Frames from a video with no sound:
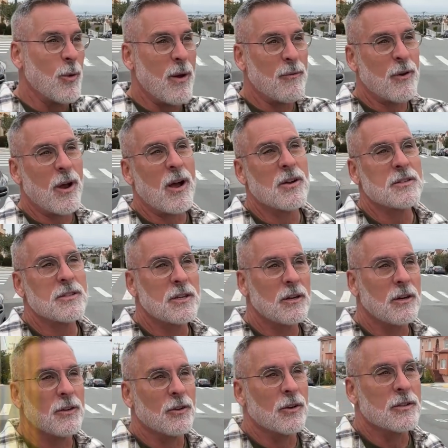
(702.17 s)
you have your house
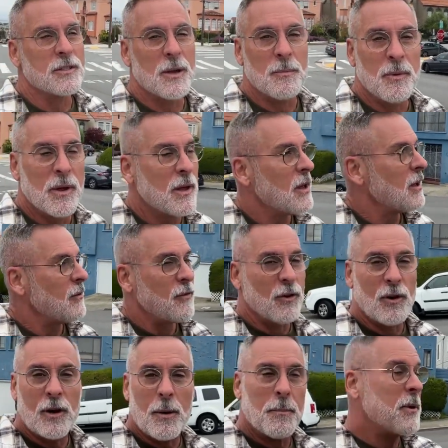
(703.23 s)
here, and there are some, if
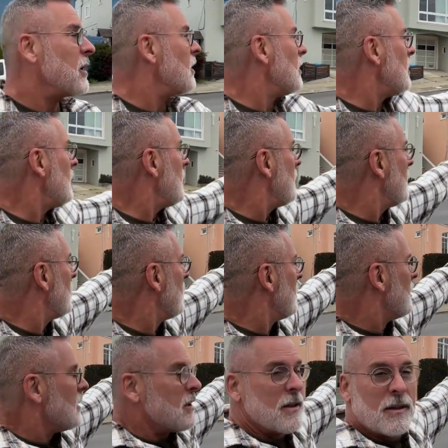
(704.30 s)
you look up here,
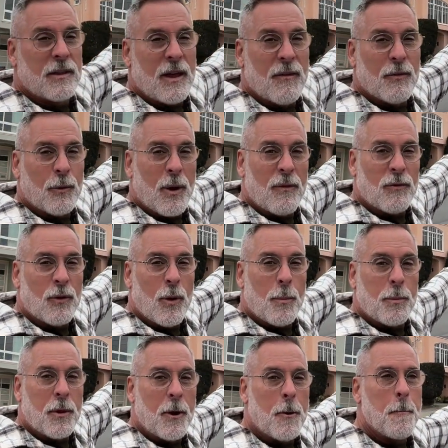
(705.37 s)
they have a great view
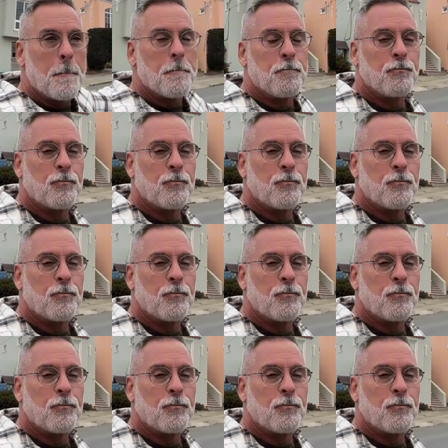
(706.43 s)
up there.